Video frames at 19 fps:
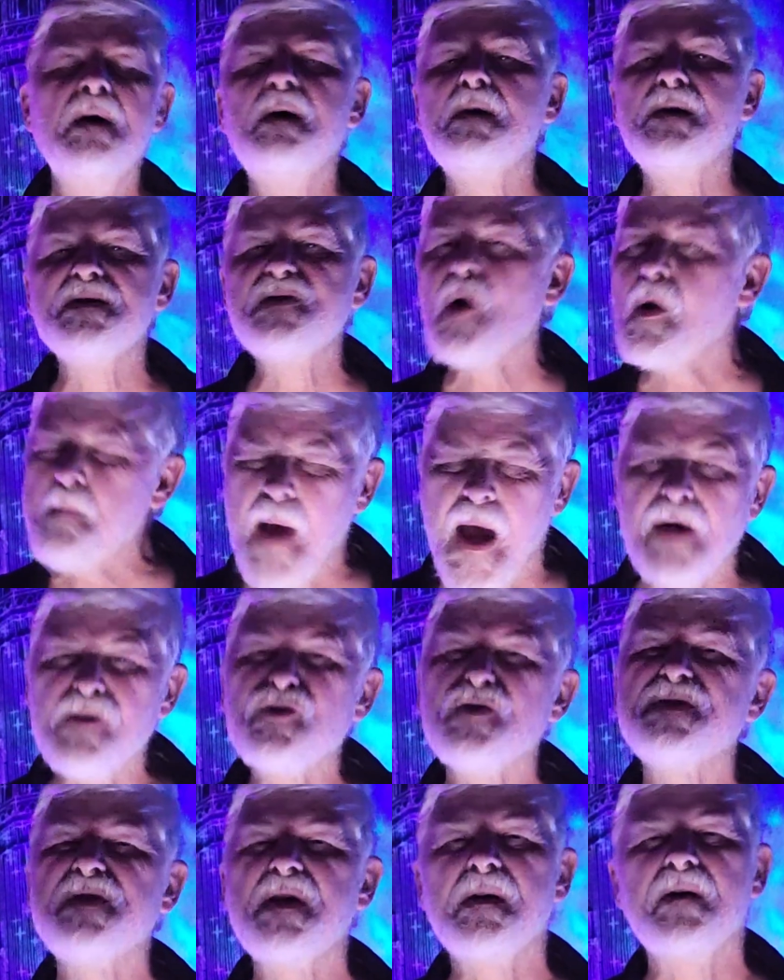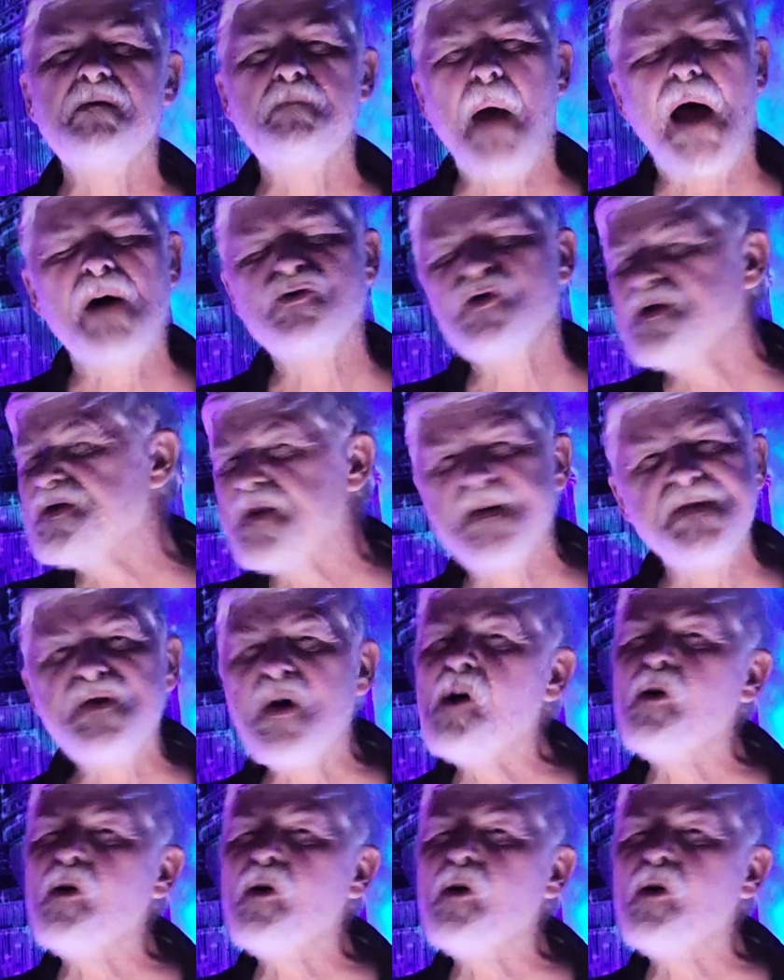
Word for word: He is our majesty of majesties,